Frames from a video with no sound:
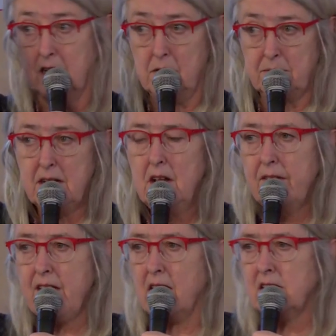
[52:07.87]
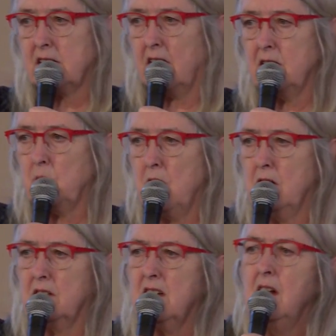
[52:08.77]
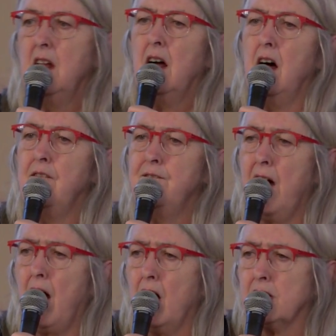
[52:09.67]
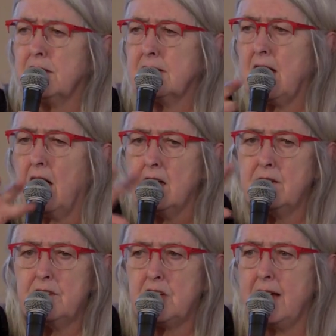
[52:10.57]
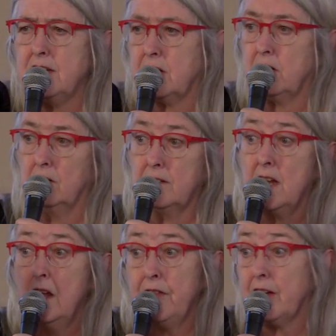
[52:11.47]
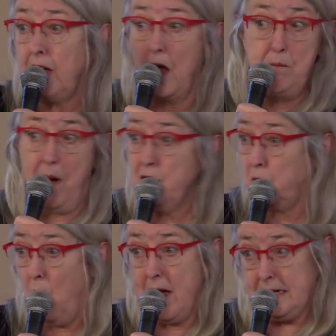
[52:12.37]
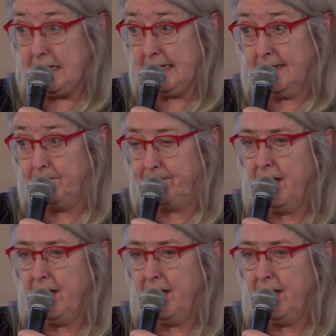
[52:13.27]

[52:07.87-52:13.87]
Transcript: terms, the outside world, are vast kind of tentacles that go both ways.